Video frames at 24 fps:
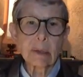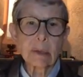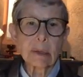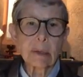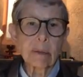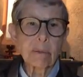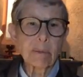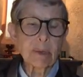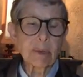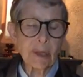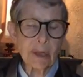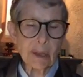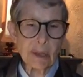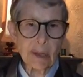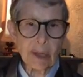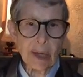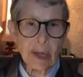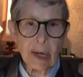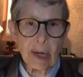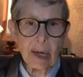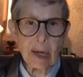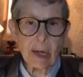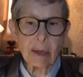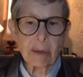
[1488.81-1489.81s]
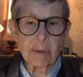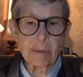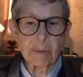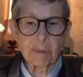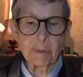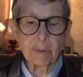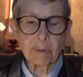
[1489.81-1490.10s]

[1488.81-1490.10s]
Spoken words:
that we all have